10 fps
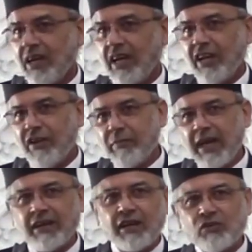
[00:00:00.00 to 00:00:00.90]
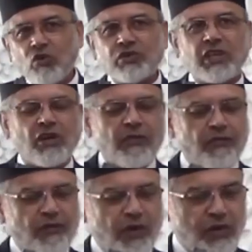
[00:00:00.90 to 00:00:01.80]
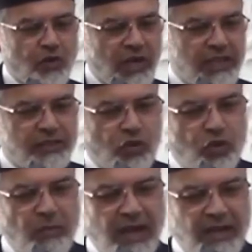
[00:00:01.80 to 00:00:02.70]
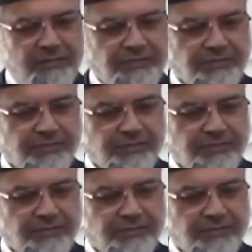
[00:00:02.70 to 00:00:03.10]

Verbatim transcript: And in my conclusion of today's khutbah,